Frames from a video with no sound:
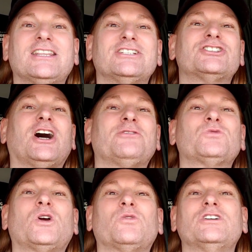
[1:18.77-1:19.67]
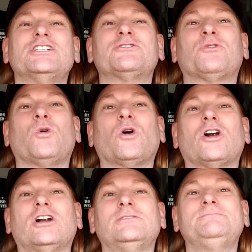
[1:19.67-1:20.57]
The software was
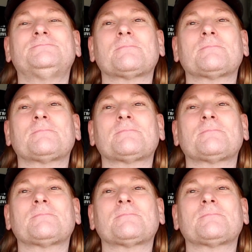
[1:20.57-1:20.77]
for,